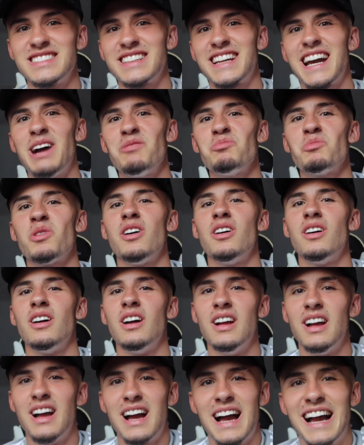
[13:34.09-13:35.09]
The camera
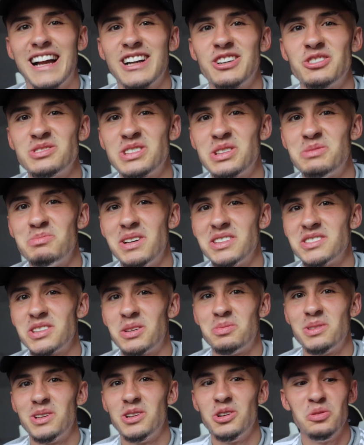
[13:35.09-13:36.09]
angle did mess
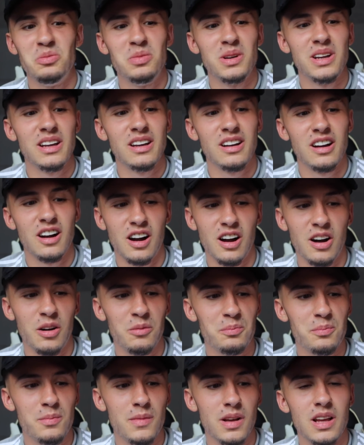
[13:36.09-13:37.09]
up a little bit,
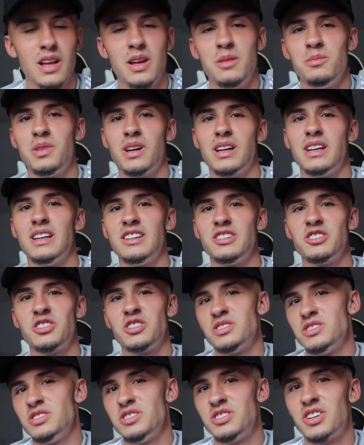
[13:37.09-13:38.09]
but yeah, you
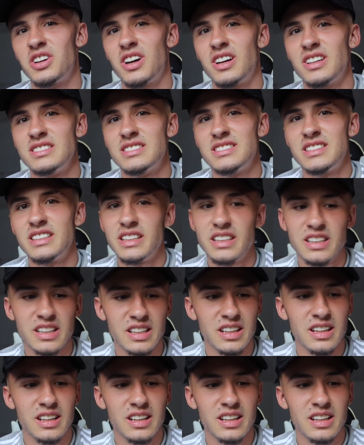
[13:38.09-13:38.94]
can kind of see